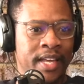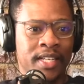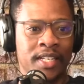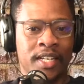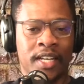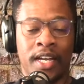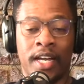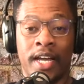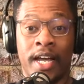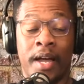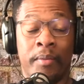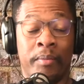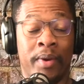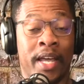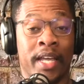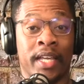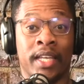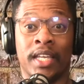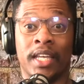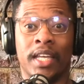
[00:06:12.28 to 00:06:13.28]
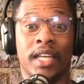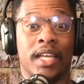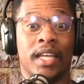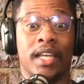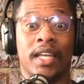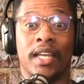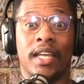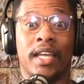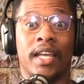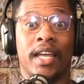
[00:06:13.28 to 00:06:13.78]
that. I'm like, Johnny.
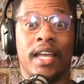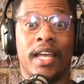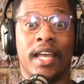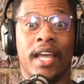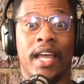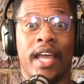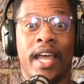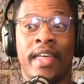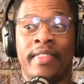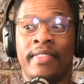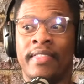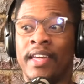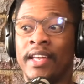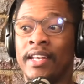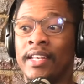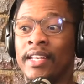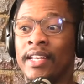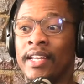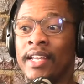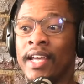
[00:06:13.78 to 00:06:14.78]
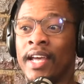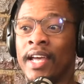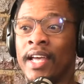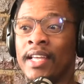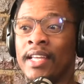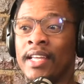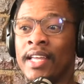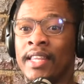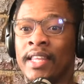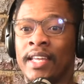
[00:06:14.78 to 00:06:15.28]
and then
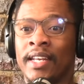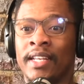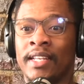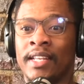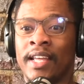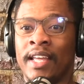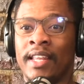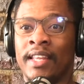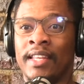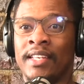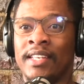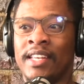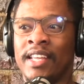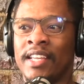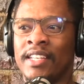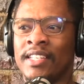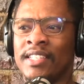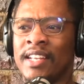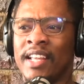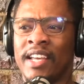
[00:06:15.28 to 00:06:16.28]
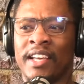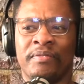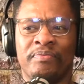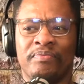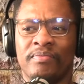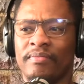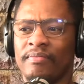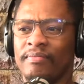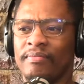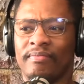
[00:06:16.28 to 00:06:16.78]
at the end of the day, she's like,
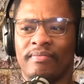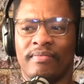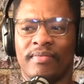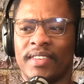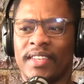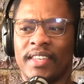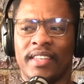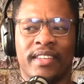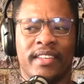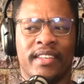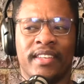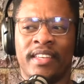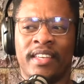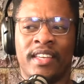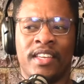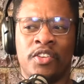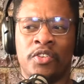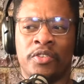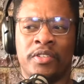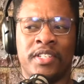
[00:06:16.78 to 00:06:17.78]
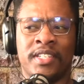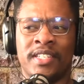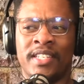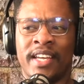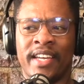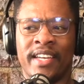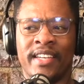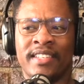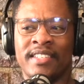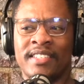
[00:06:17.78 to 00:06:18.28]
your
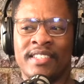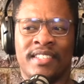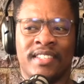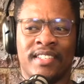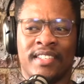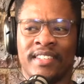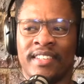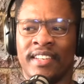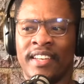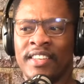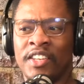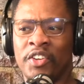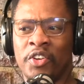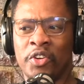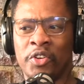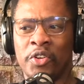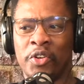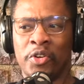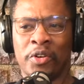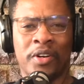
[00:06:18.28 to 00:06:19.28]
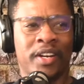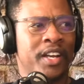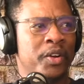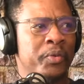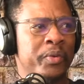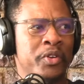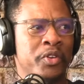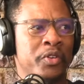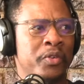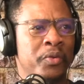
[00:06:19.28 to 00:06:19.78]
designs. They don't look
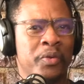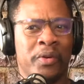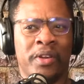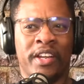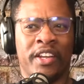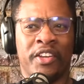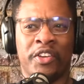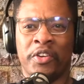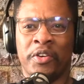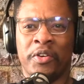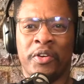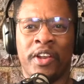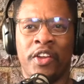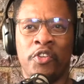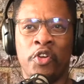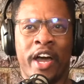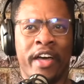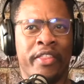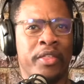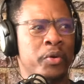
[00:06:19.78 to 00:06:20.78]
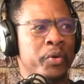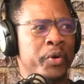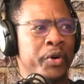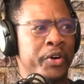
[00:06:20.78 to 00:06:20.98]
like you know your other